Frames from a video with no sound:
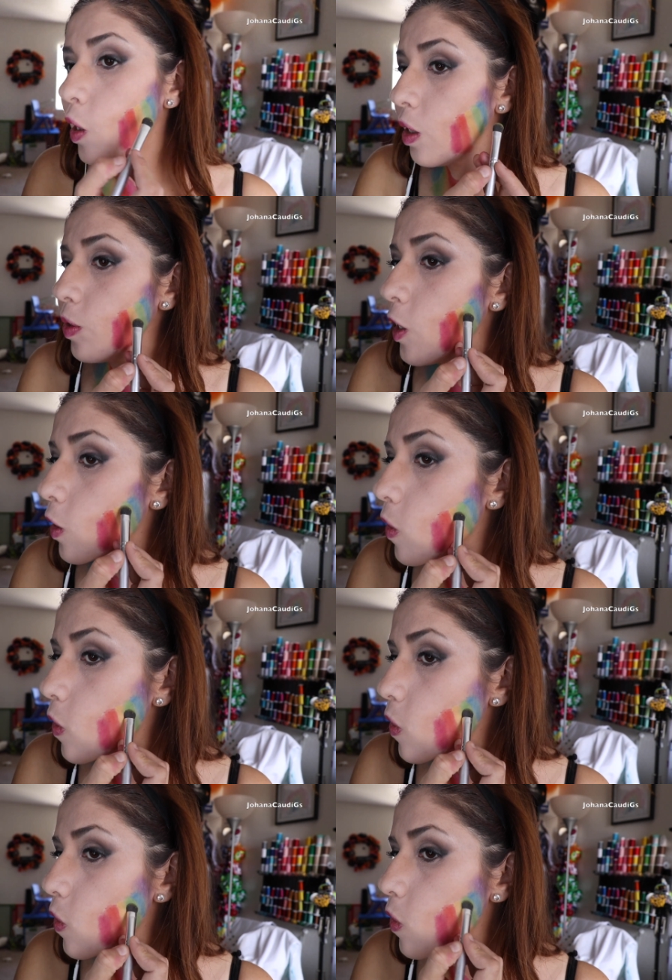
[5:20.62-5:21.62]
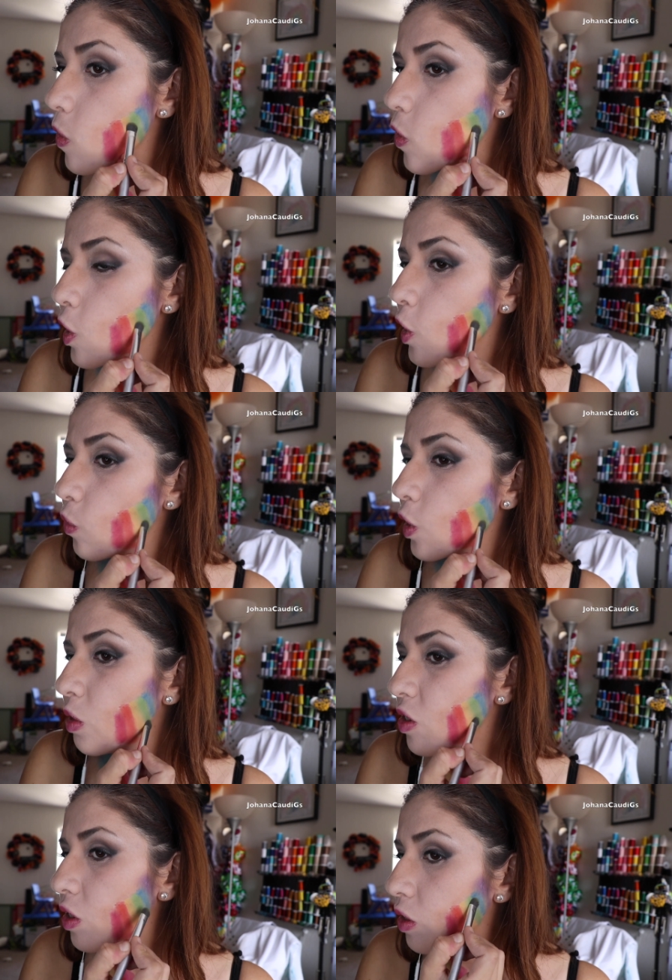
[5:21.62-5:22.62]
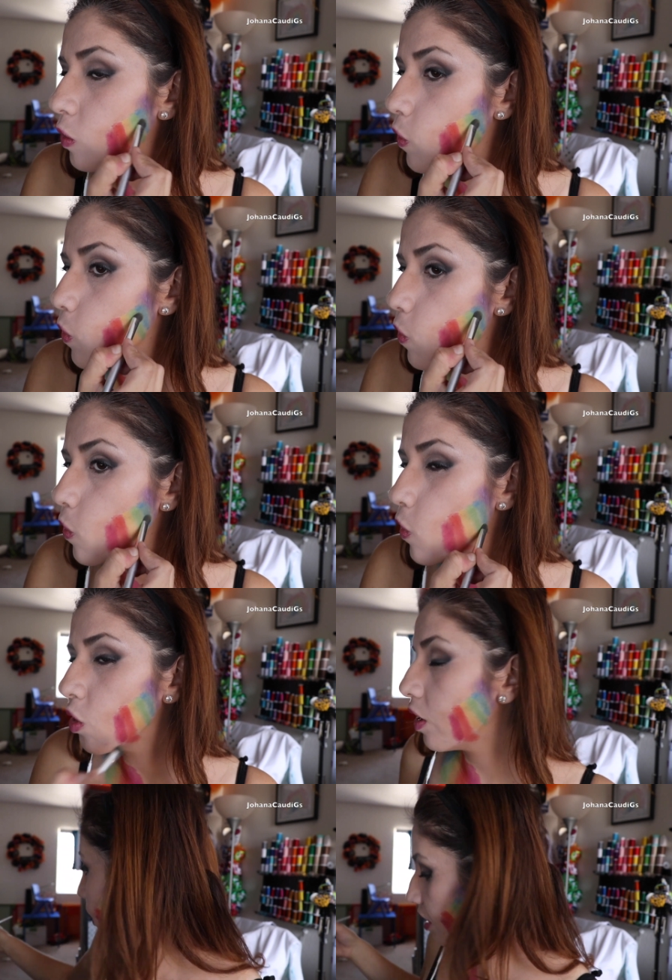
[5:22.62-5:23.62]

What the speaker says: Now for this step, I'm actually gonna be adding more,